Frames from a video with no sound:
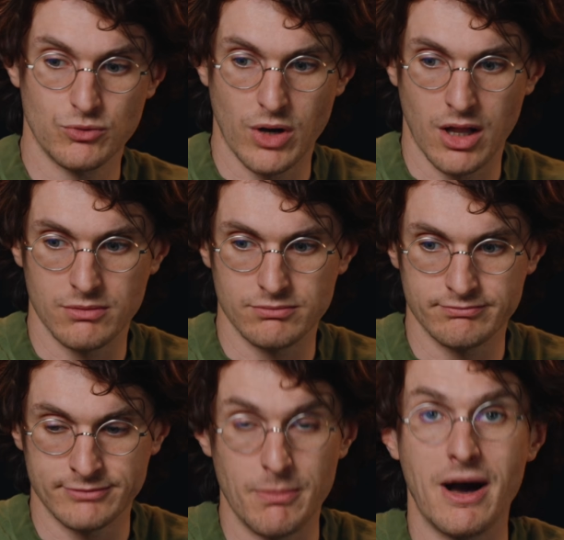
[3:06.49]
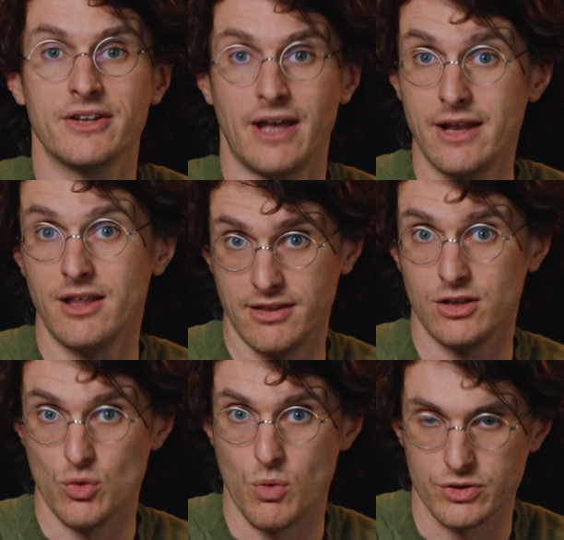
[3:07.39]
Well, about anything
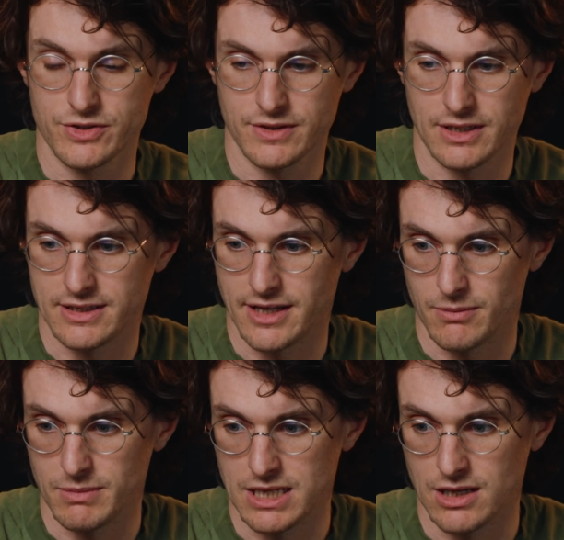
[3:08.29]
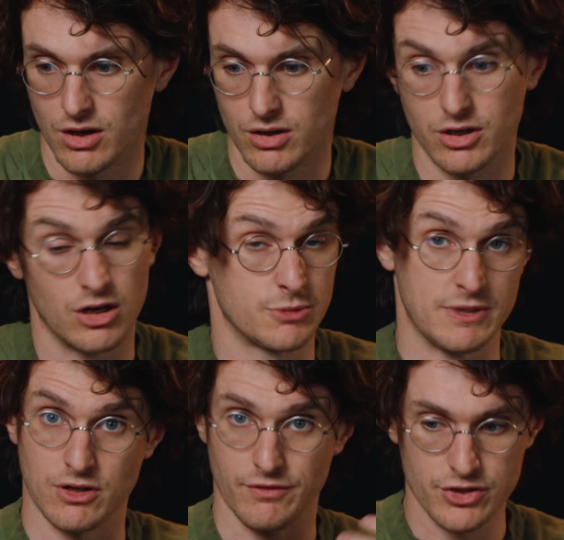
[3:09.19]
you want. It can be a color
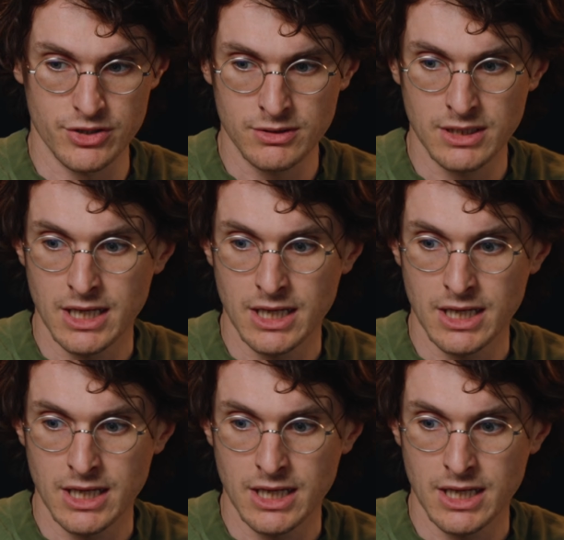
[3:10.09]
space conversion.